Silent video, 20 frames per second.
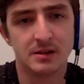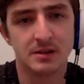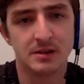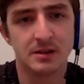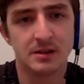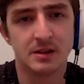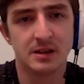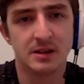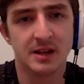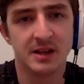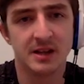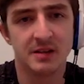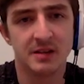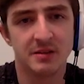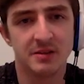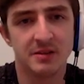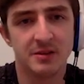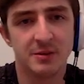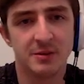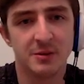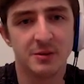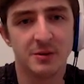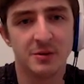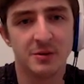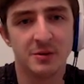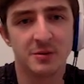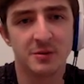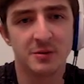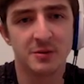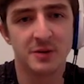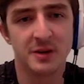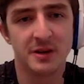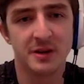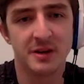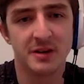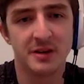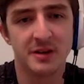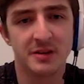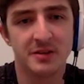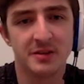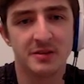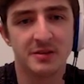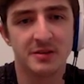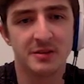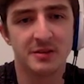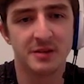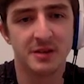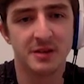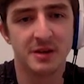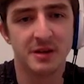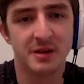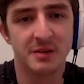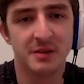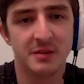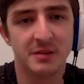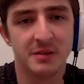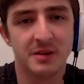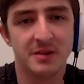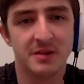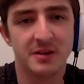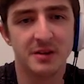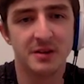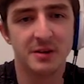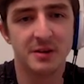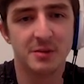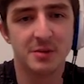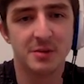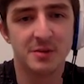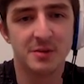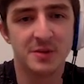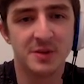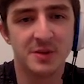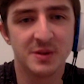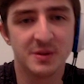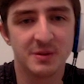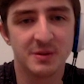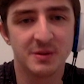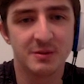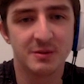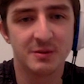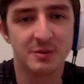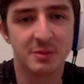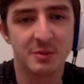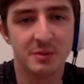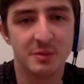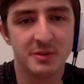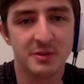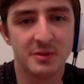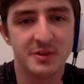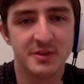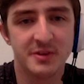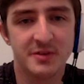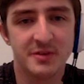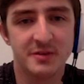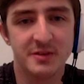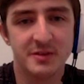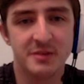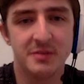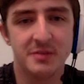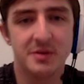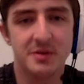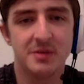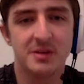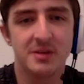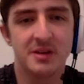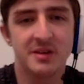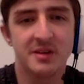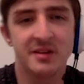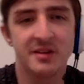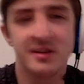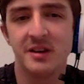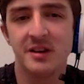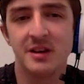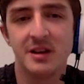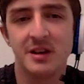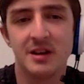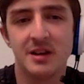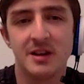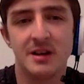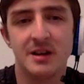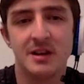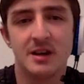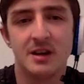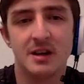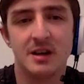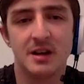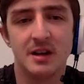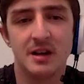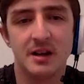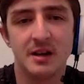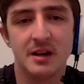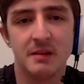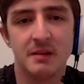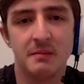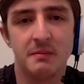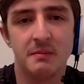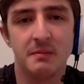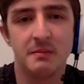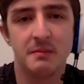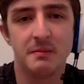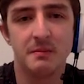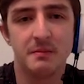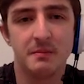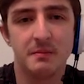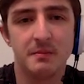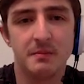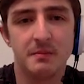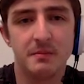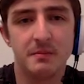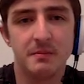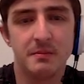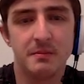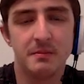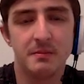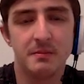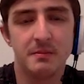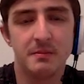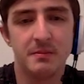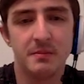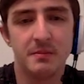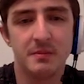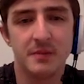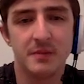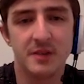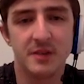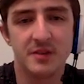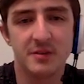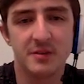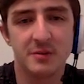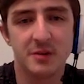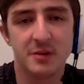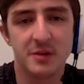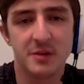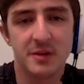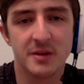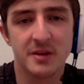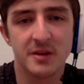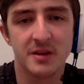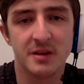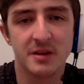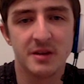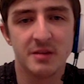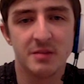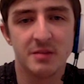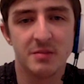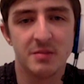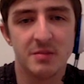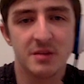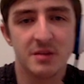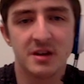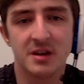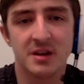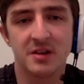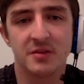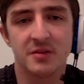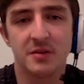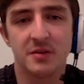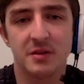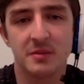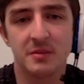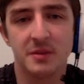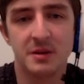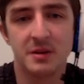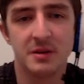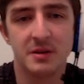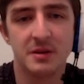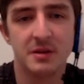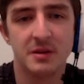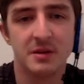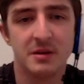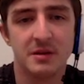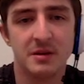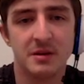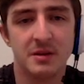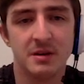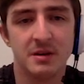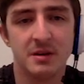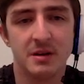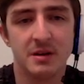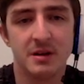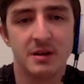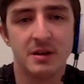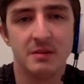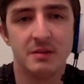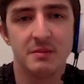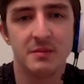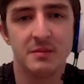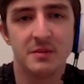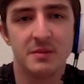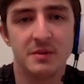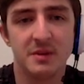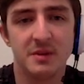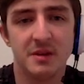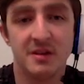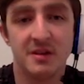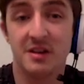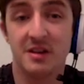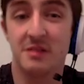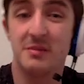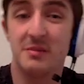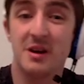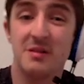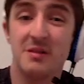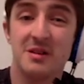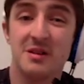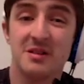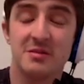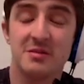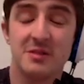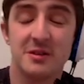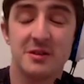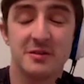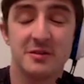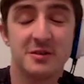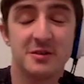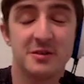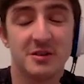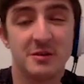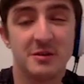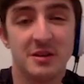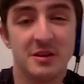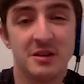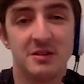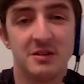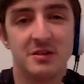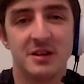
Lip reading: Again, Dugong looks quite nice. Take on Whimsicott, Swampert, Shiftry, and Muck nicely. Has to worry about the cast form. I'll take on Marowak as well, of course it will.